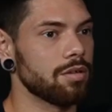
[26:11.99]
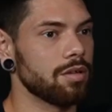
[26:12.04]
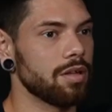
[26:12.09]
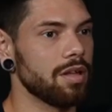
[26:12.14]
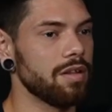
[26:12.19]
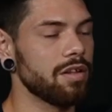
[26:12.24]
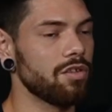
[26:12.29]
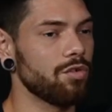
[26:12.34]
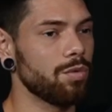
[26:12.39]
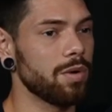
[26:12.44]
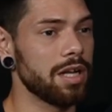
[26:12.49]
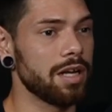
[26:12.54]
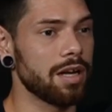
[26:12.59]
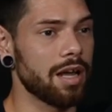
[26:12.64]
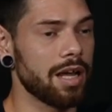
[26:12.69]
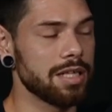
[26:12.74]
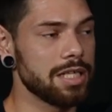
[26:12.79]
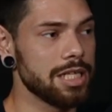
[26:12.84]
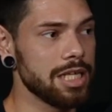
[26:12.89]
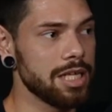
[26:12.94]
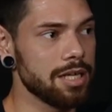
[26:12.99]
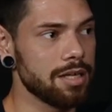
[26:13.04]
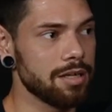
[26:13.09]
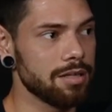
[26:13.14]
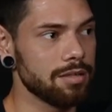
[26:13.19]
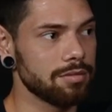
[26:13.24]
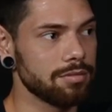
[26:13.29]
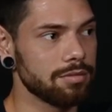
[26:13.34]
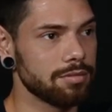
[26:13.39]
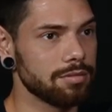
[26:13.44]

I think 2019.